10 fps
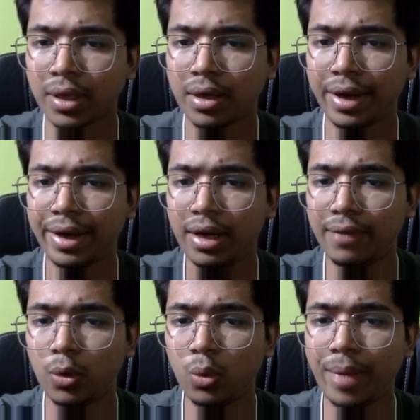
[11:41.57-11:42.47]
current
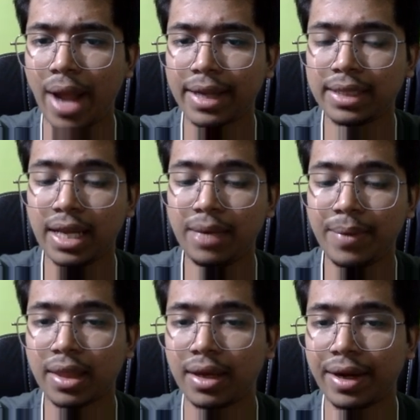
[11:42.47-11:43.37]
level. We'll be adding the
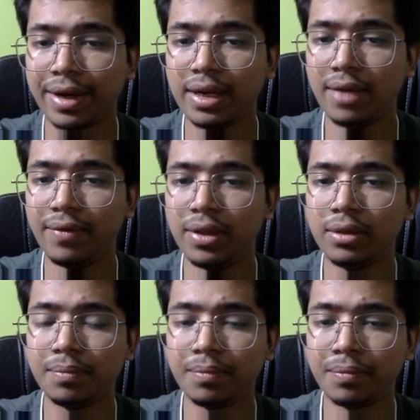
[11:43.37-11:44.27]
elements current
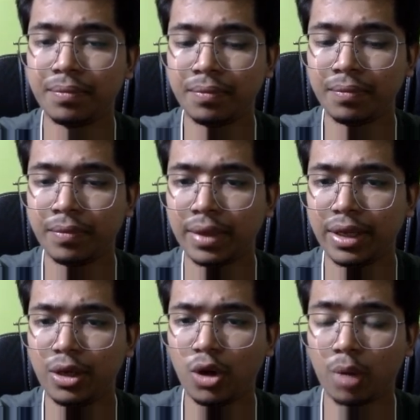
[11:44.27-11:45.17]
level
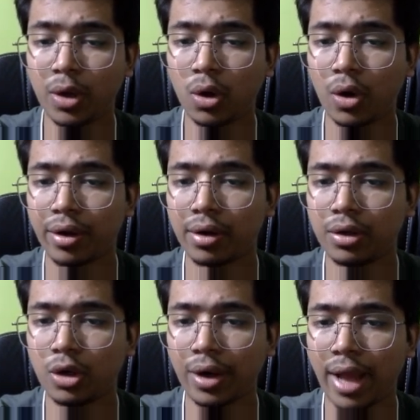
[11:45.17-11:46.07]
in normal order.
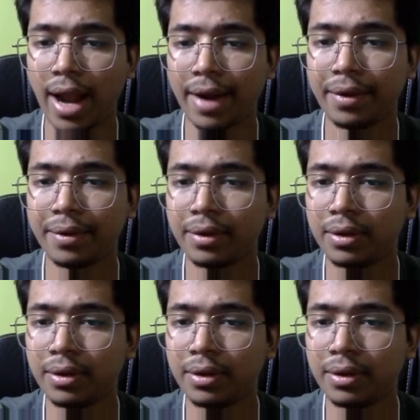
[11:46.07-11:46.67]
Dot add